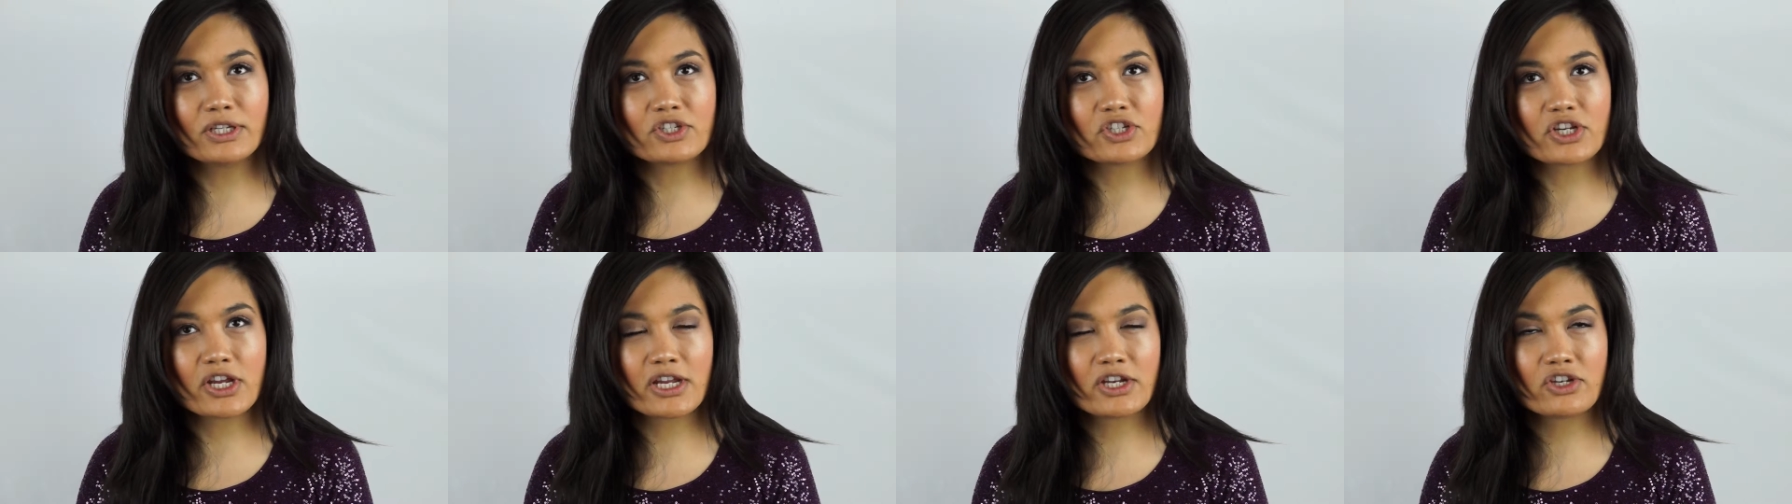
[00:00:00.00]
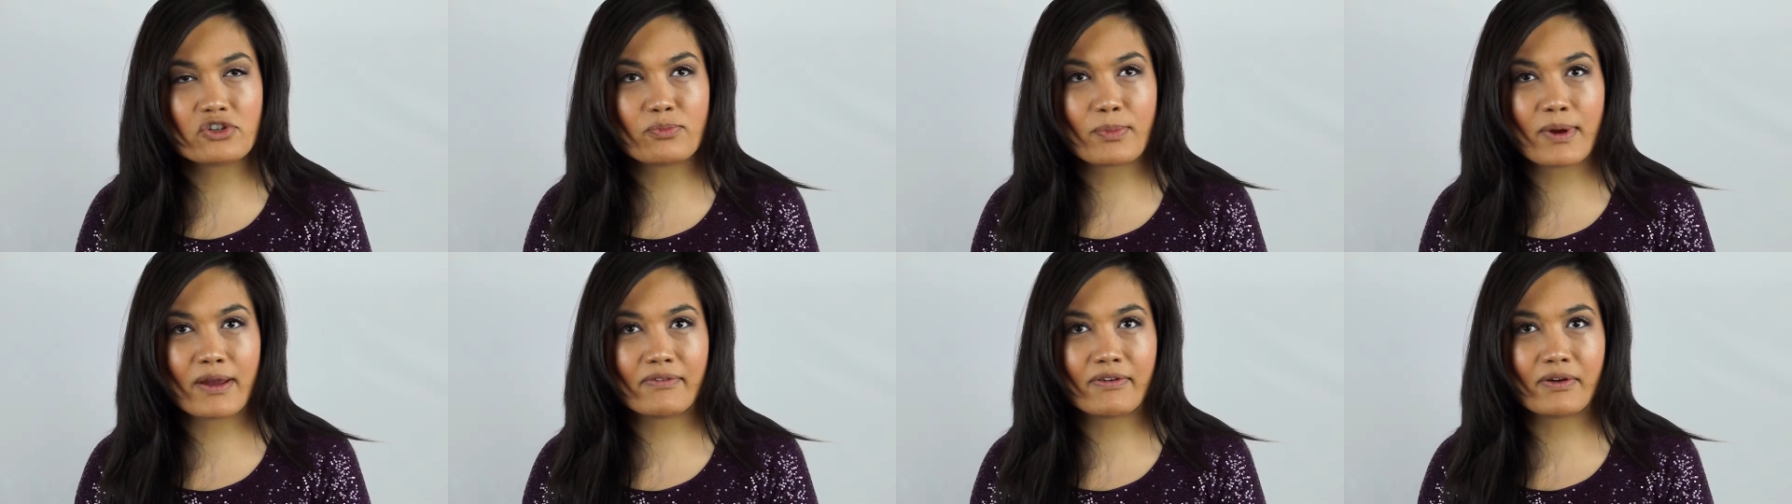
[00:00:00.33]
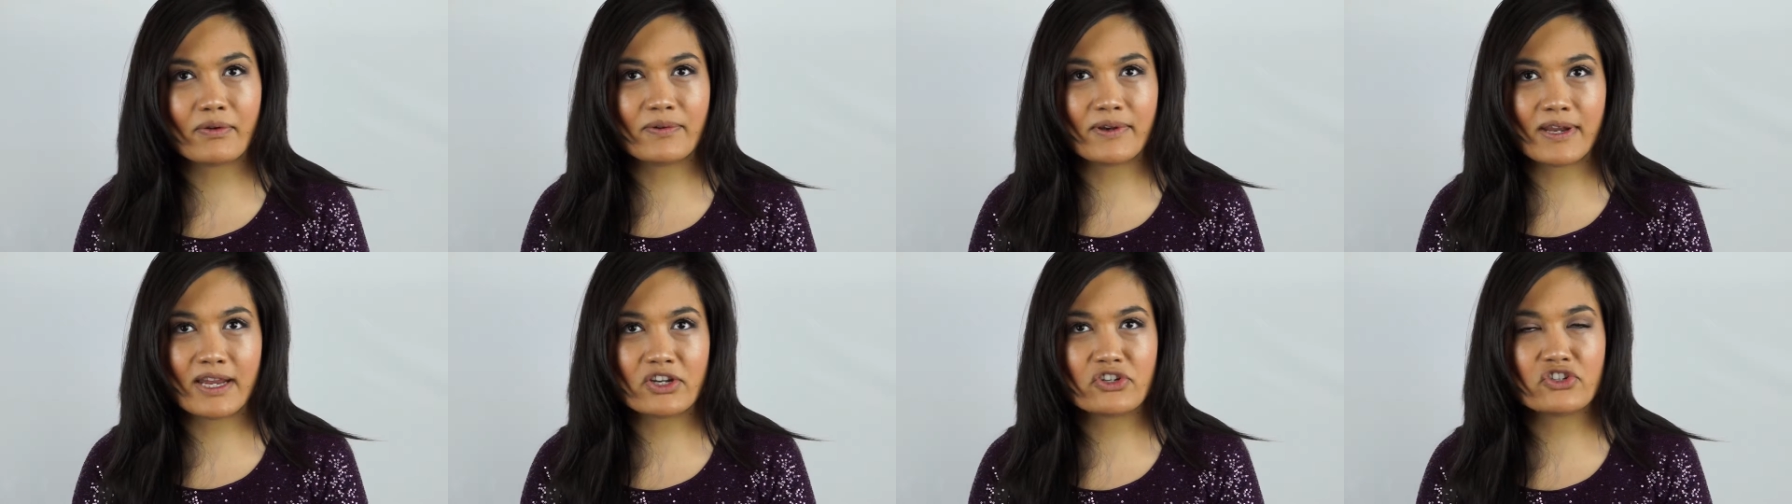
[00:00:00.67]
change my
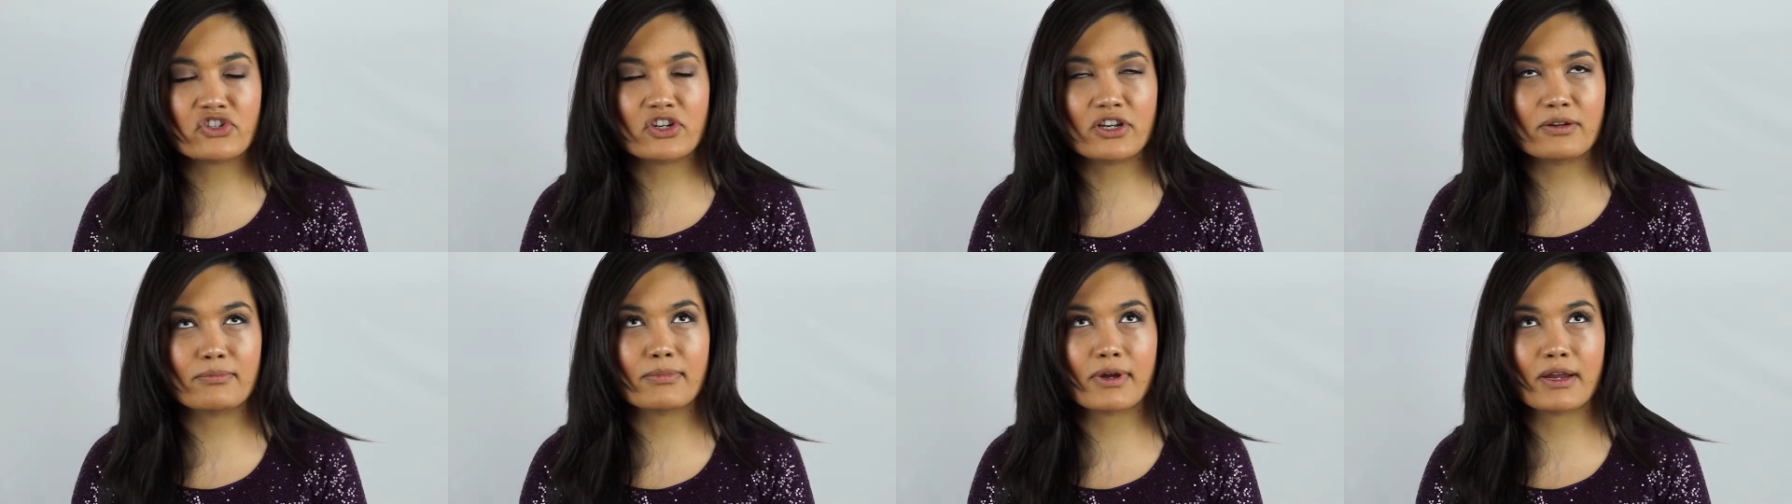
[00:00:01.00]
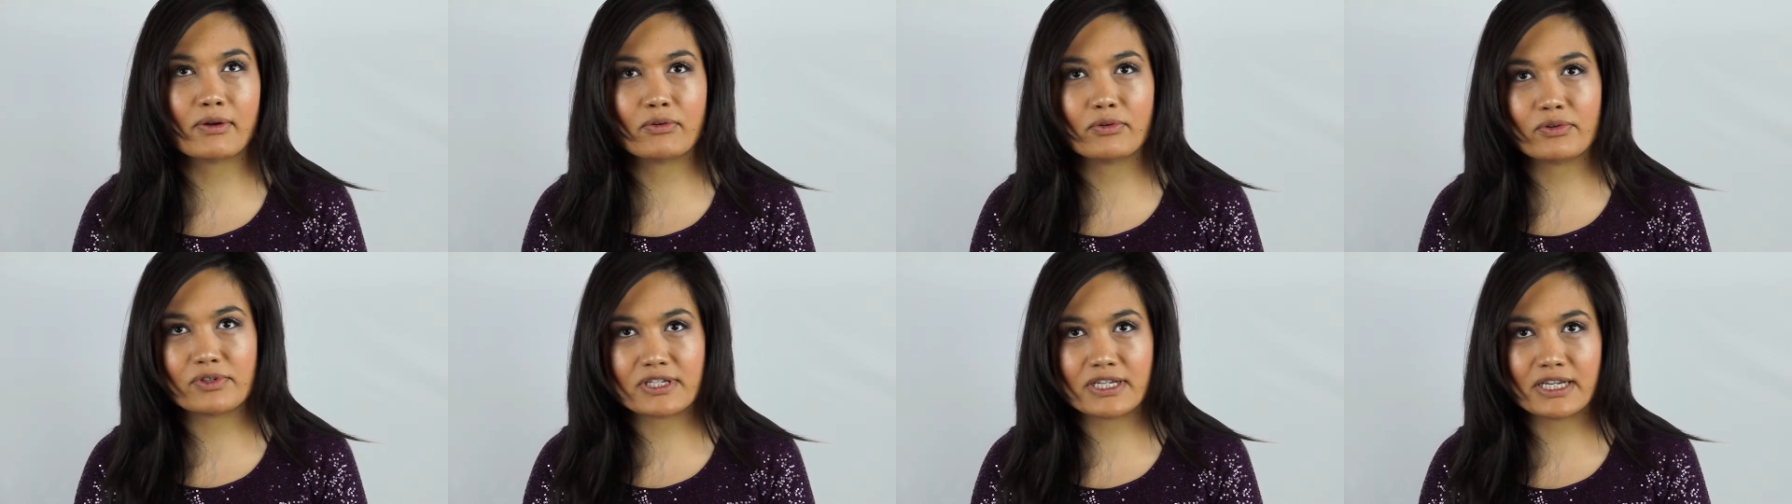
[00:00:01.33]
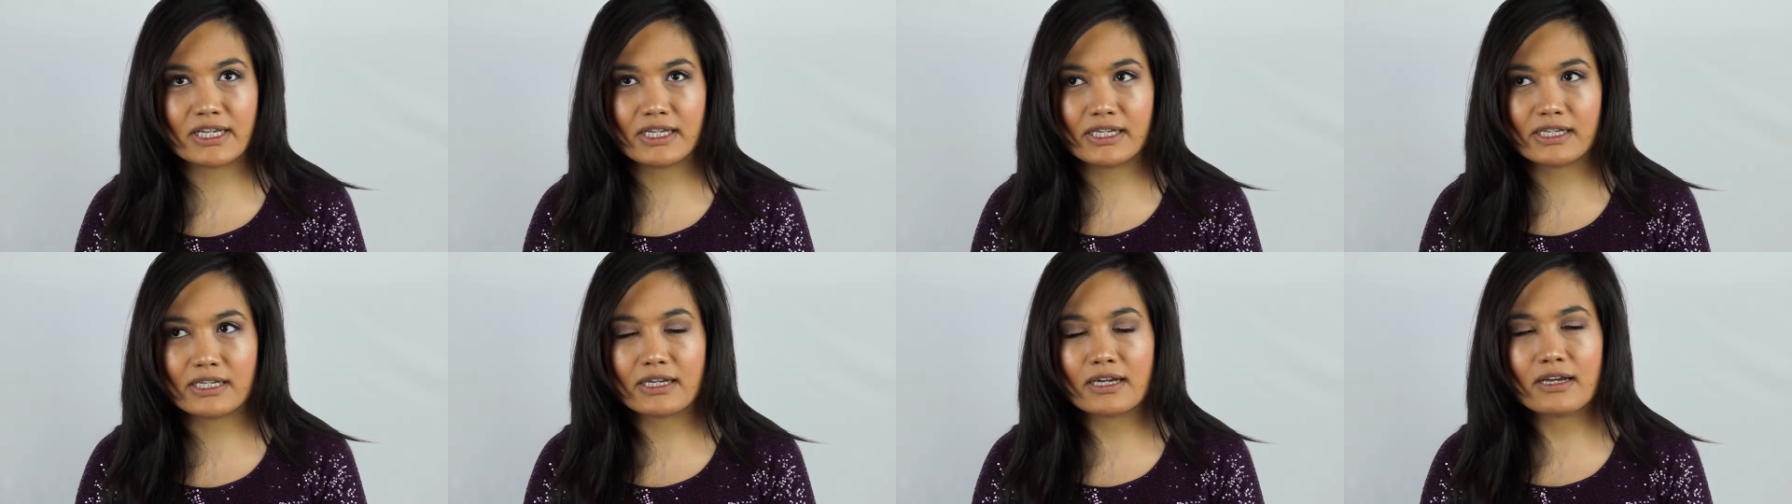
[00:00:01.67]
foundation in my
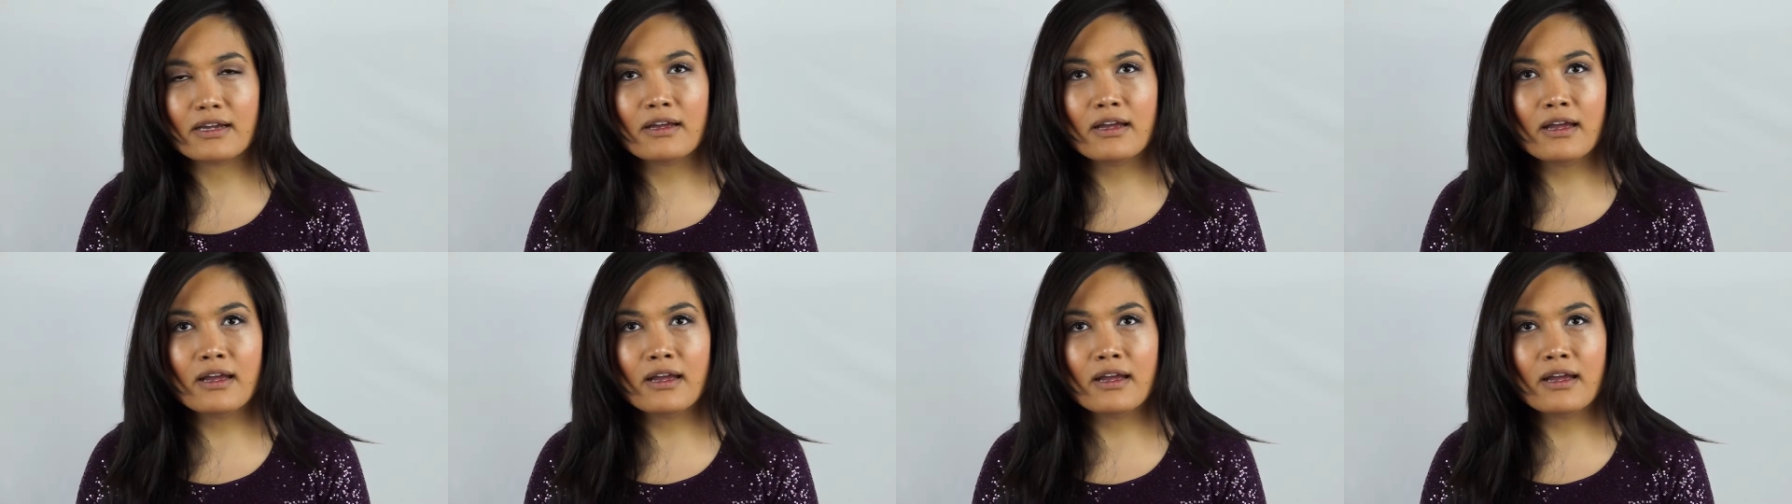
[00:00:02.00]
routine